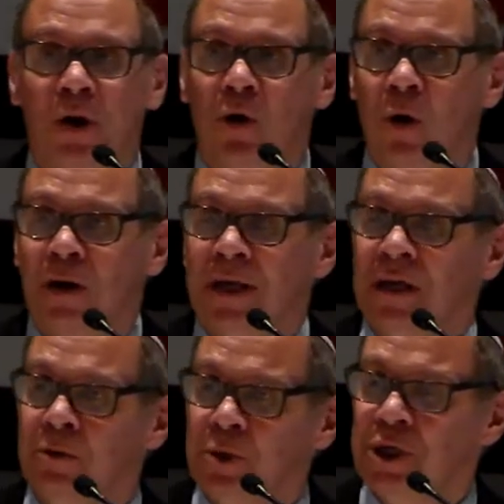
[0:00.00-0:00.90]
what we call
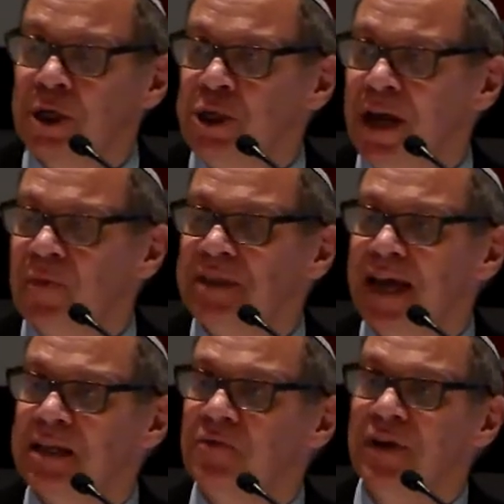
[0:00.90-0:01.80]
Kiddush Hashem, the
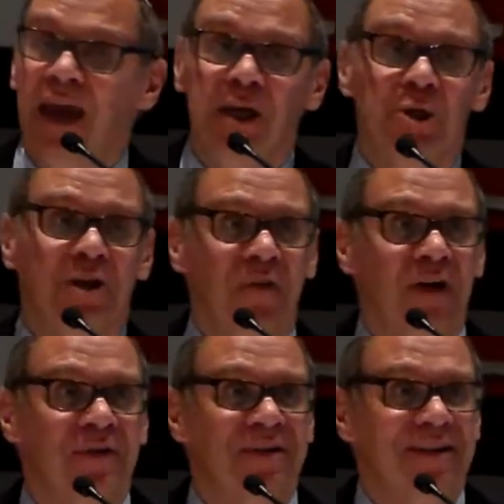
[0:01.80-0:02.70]
sanctification of
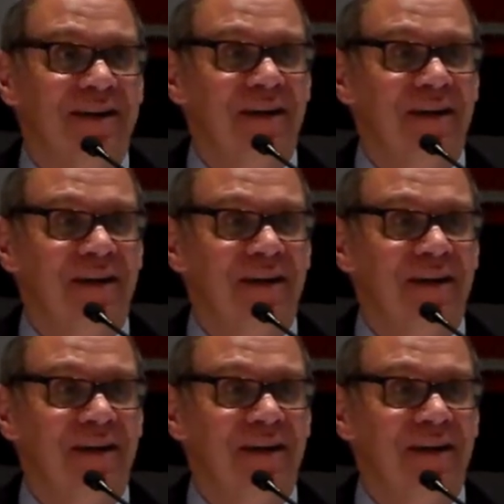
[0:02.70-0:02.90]
heaven,